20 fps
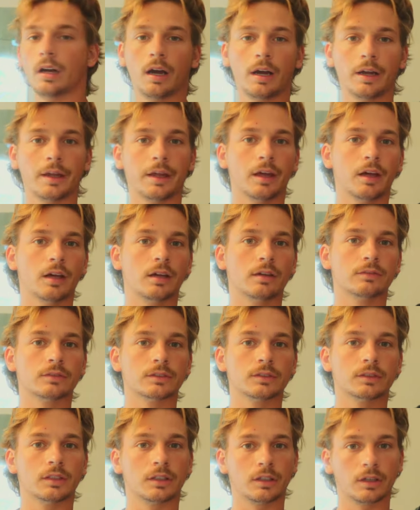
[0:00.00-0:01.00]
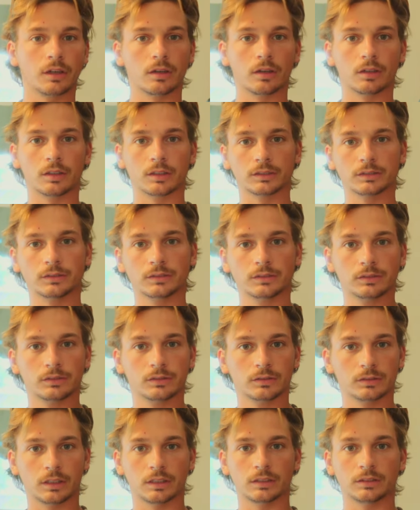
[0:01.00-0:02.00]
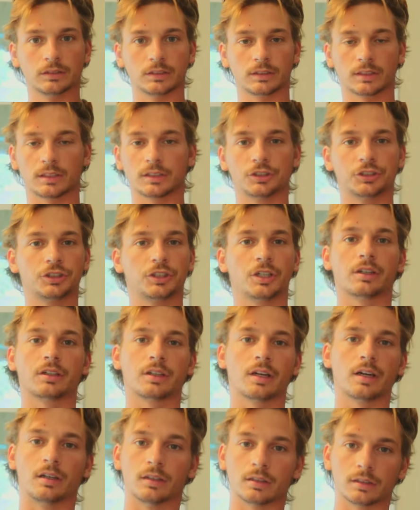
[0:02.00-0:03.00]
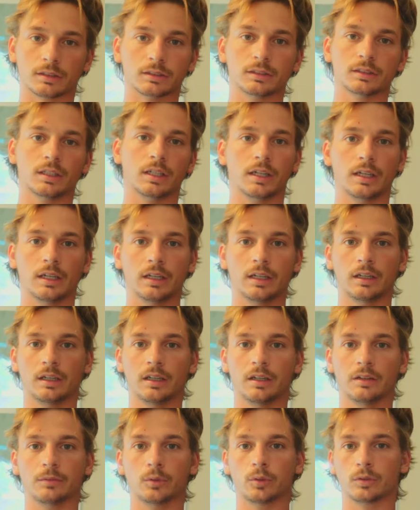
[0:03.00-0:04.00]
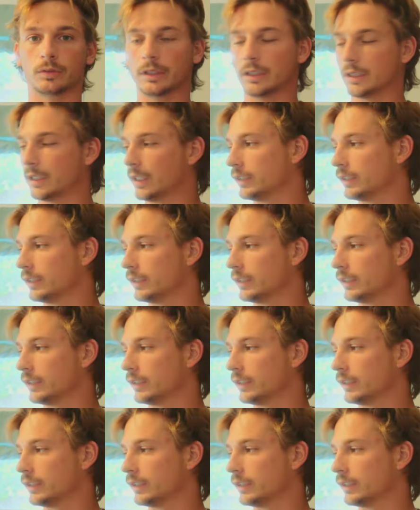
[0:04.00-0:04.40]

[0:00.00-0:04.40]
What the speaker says: I have a garden that is a shared garden, and I have already